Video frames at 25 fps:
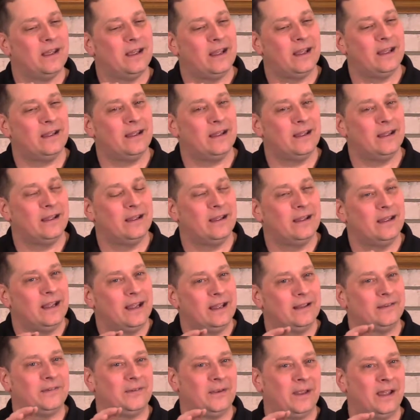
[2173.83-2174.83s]
It, it,
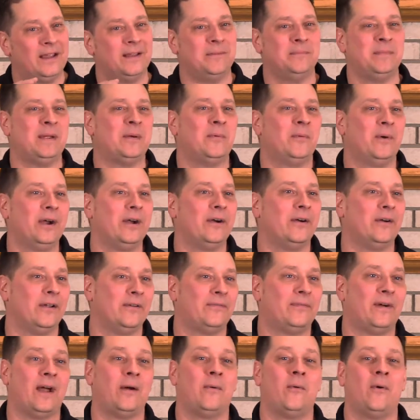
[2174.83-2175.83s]
it's, it'd be weird
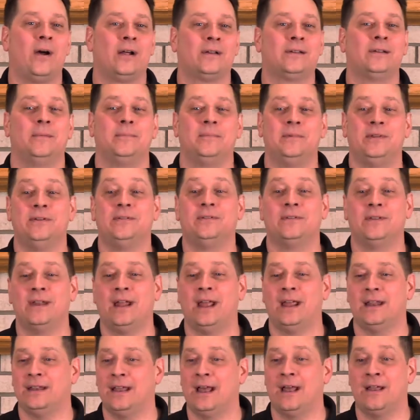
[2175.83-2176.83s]
if I walked up to you
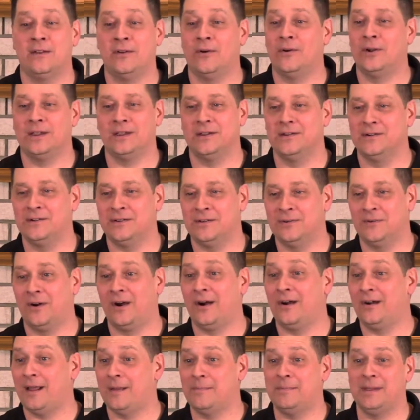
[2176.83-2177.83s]
tonight not knowing who you
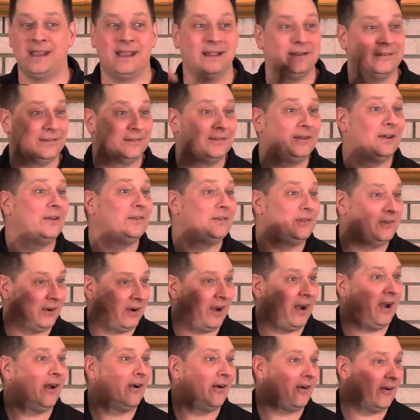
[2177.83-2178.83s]
are and I began to touch your
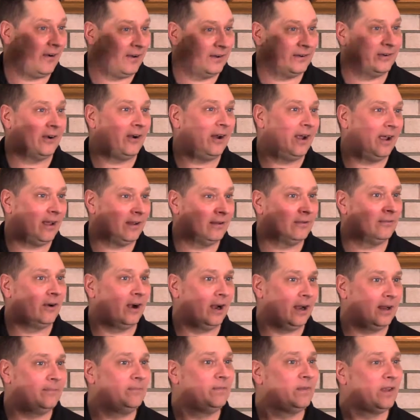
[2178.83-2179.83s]
hair on your head,
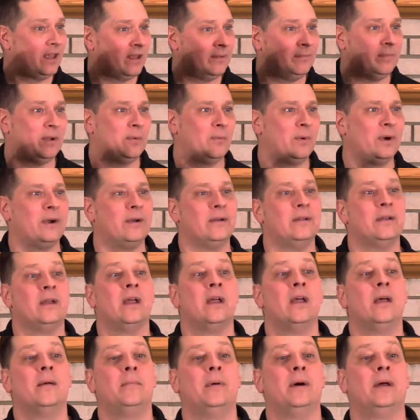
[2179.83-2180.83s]
right? It'd be weird.
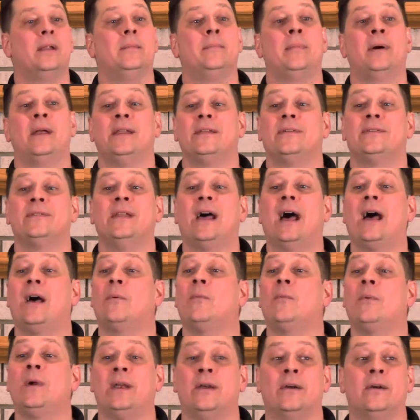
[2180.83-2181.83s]
But, but it's
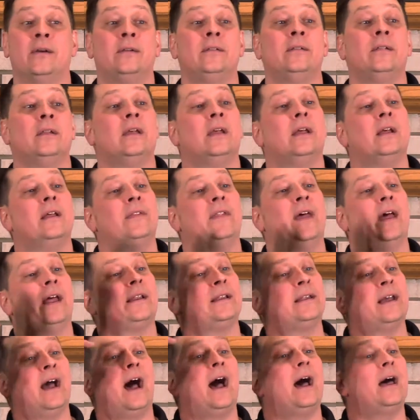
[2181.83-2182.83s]
not weird
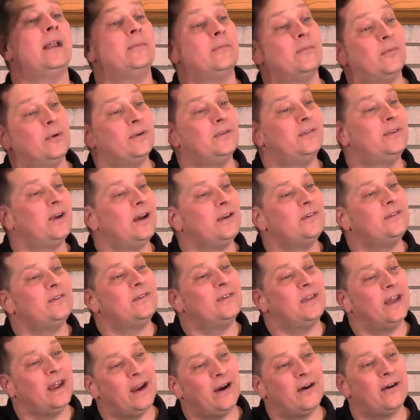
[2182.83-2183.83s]
that God would
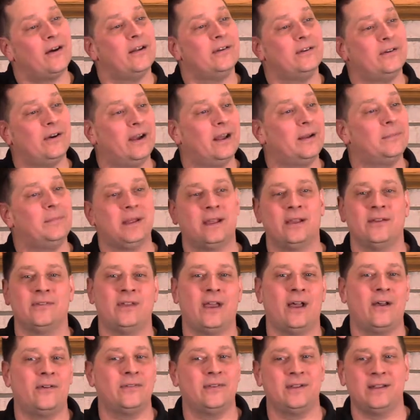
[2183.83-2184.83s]
touch the hair on your head because
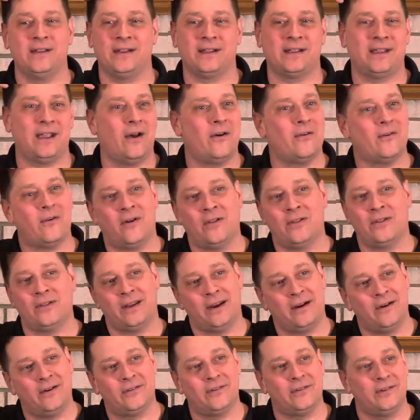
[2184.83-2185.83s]
how's He going to count all the
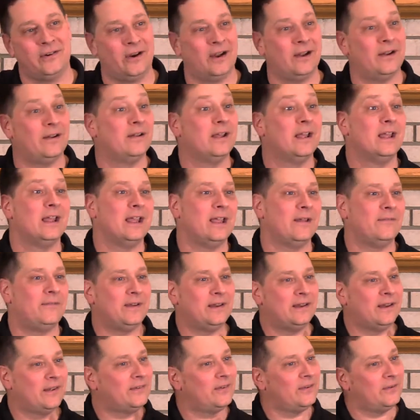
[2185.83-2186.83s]
hairs in your head if
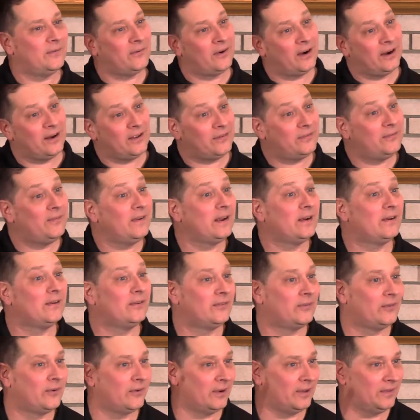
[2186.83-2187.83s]
He doesn't run His
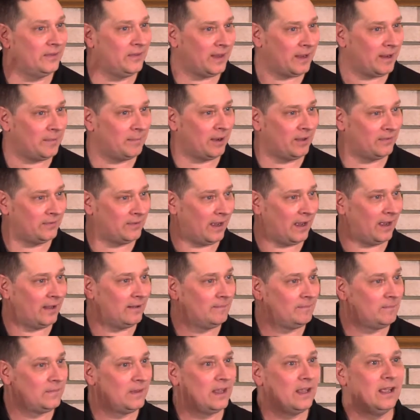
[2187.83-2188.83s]
fingers through it? Think about that.
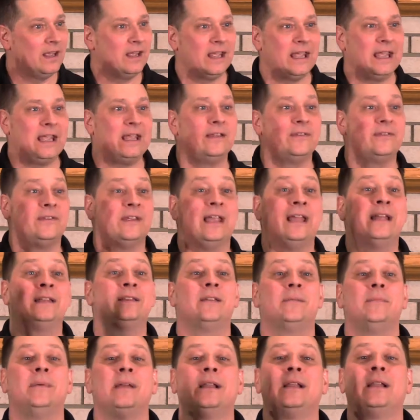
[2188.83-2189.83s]
He's
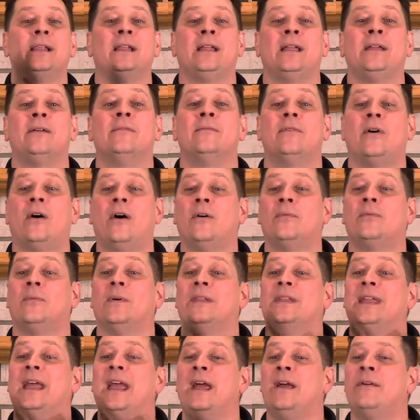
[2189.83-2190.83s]
intimately involved
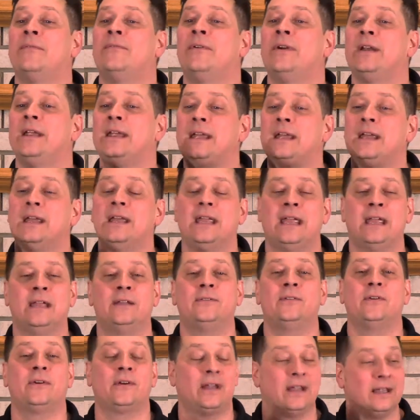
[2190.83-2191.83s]
with every
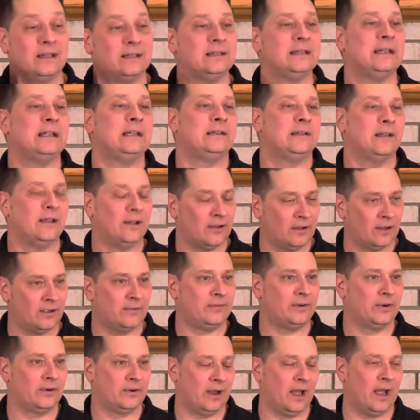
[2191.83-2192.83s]
intricate detail
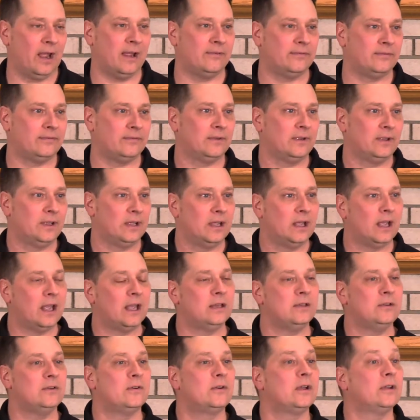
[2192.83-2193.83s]
of your life,
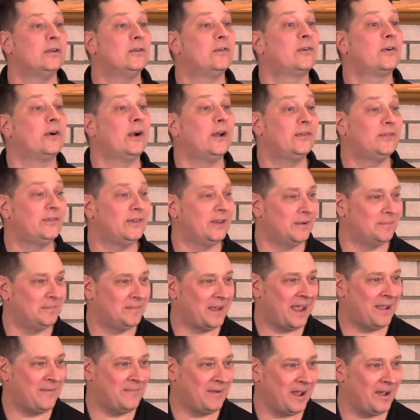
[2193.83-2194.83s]
and you can trust Him.
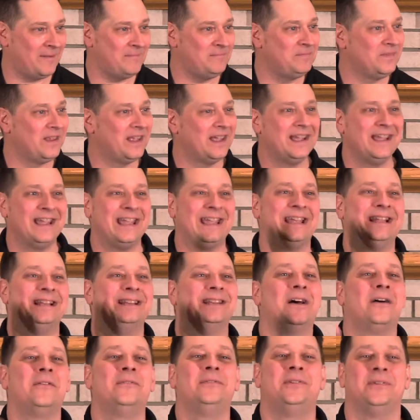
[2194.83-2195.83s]
Amen? He
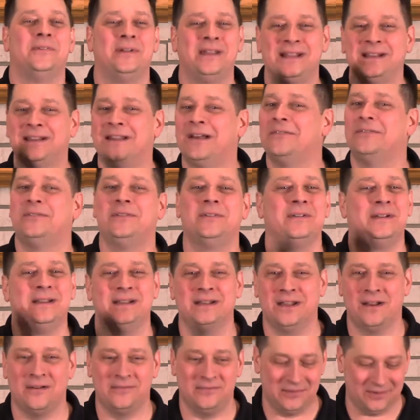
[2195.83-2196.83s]
loves you, He loves you, He
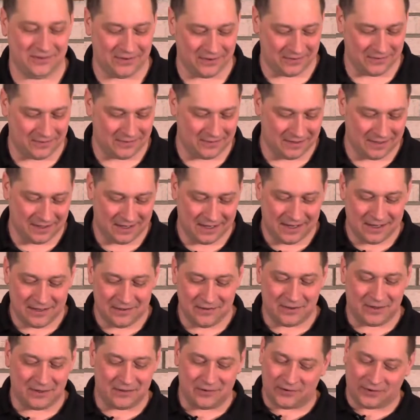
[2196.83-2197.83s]
loves you.
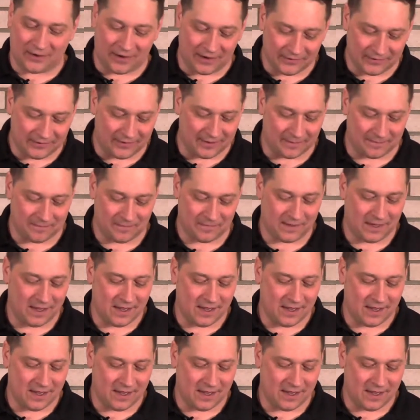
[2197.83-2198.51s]
You can trust Him.